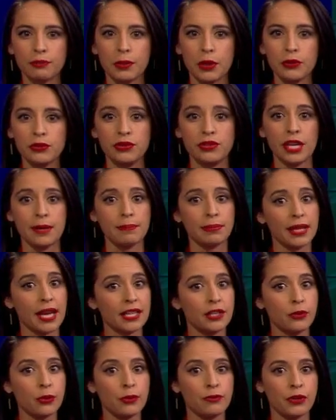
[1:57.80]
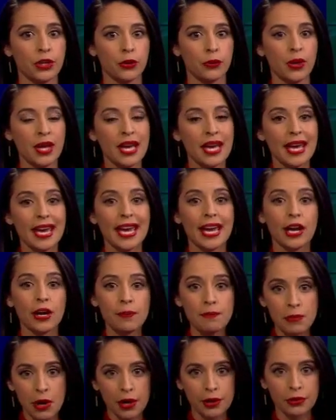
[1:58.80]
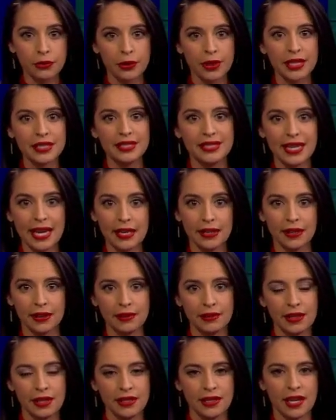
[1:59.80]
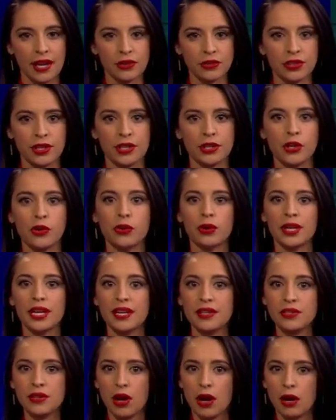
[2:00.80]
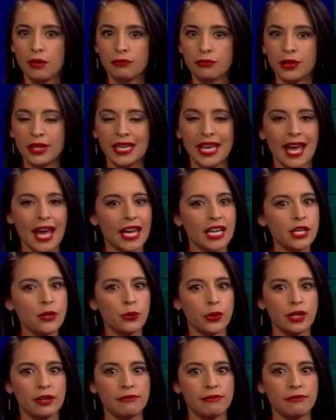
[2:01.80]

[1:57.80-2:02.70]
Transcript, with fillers: Post they plan to review air monitoring data. Now Suncor is offering anyone